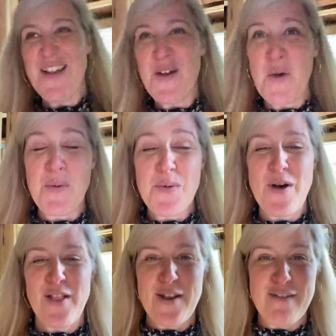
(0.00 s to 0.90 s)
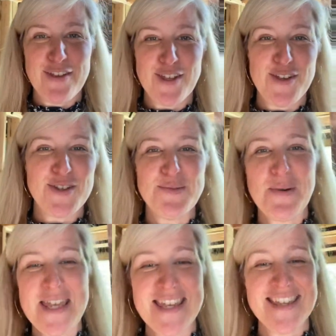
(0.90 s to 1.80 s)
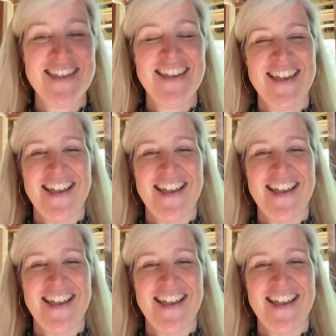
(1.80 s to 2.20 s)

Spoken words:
Hope you all are having a good week,